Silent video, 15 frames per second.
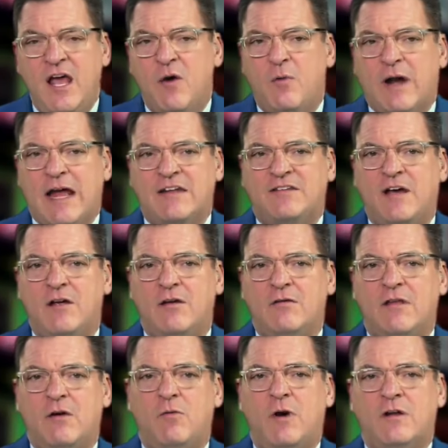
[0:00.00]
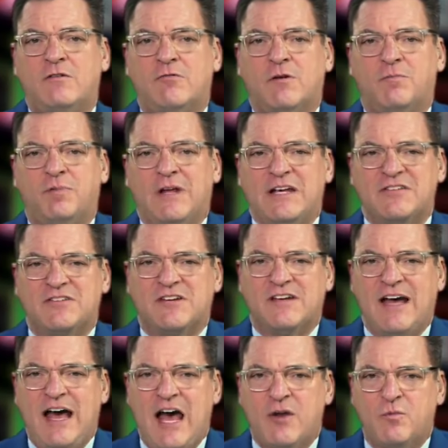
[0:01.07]
And when I tell you they want to replace
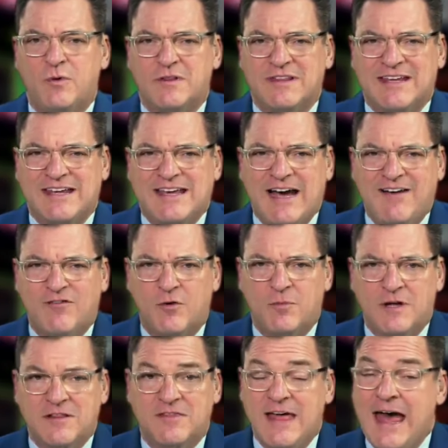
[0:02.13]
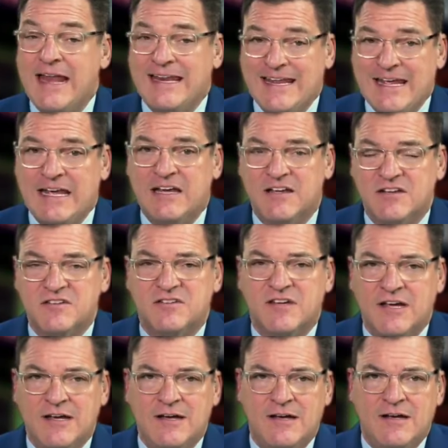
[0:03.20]
God with government, that
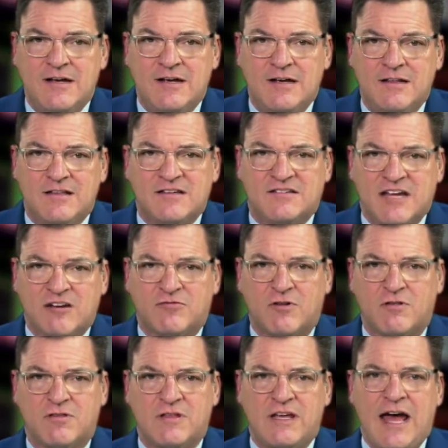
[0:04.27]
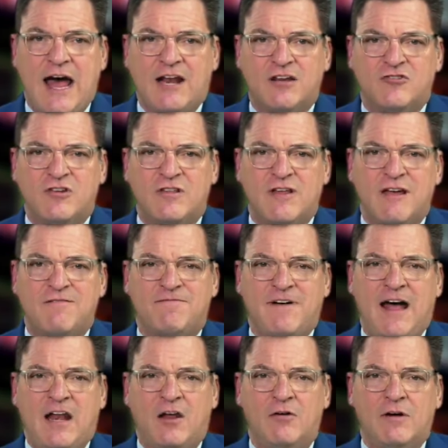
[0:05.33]
is the central theology they
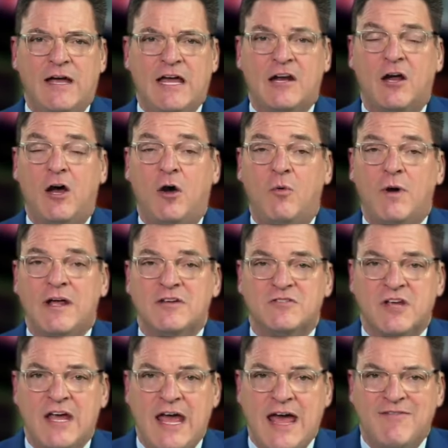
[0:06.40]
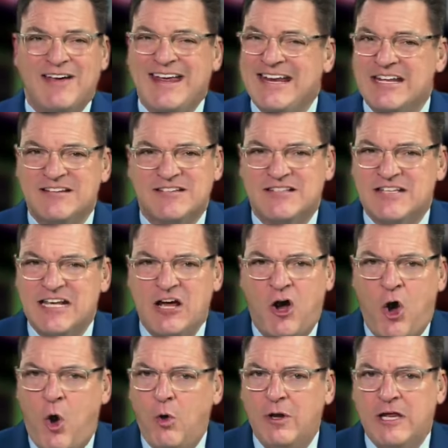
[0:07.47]
follow and always have. It is the
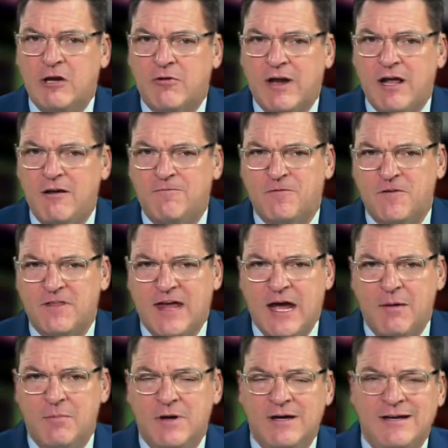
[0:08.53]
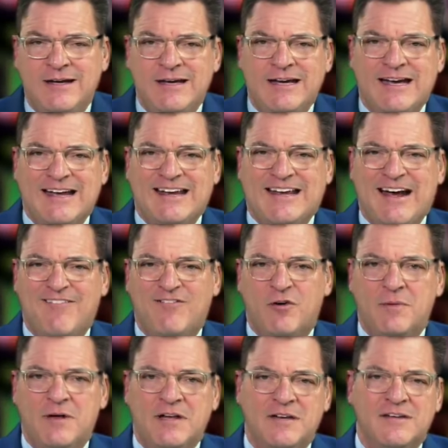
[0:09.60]
holy grail for them.
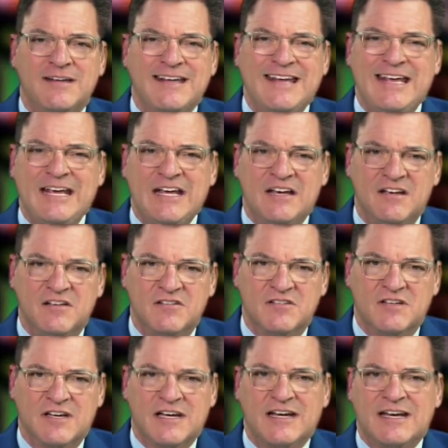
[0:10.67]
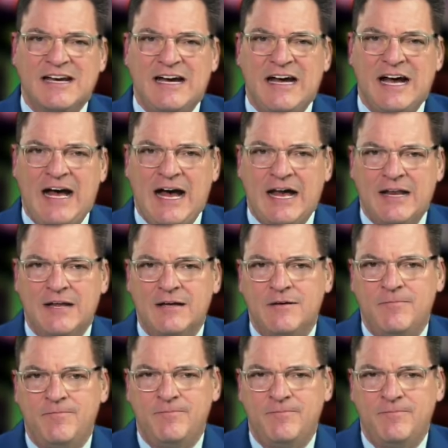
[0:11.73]
Government is God.